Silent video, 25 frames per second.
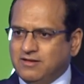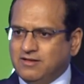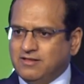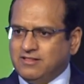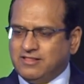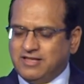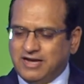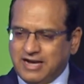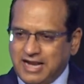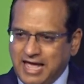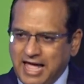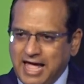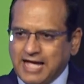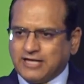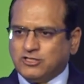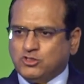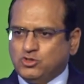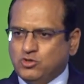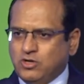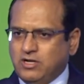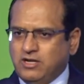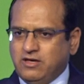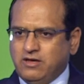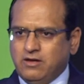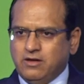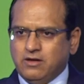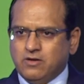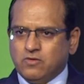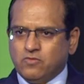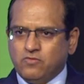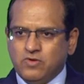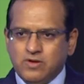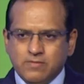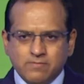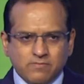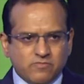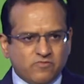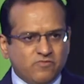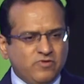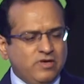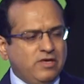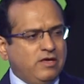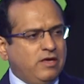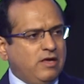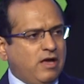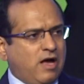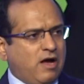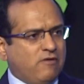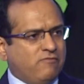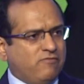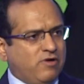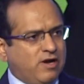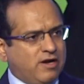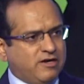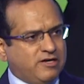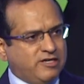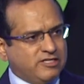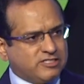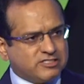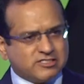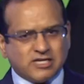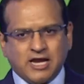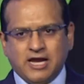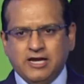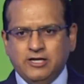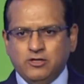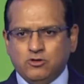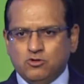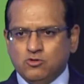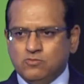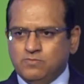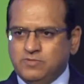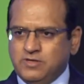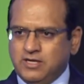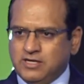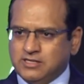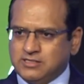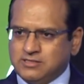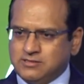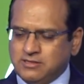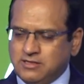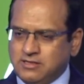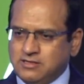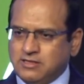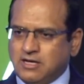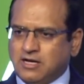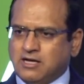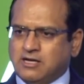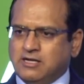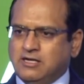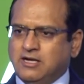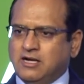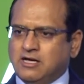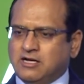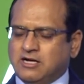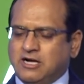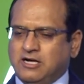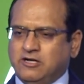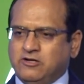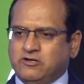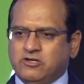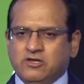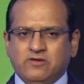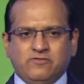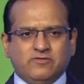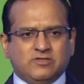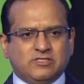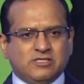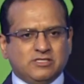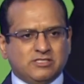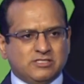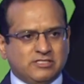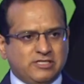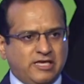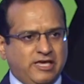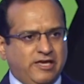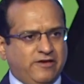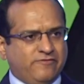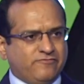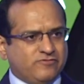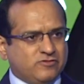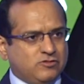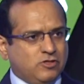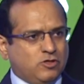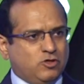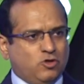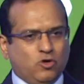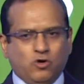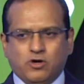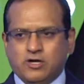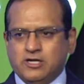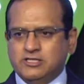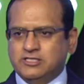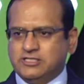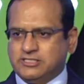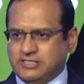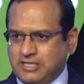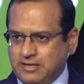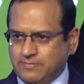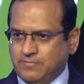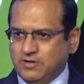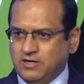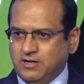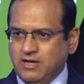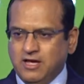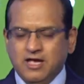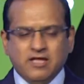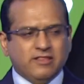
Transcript: that actually we, we were destined to be a, in, a, in a country which is safe, secure, and stable.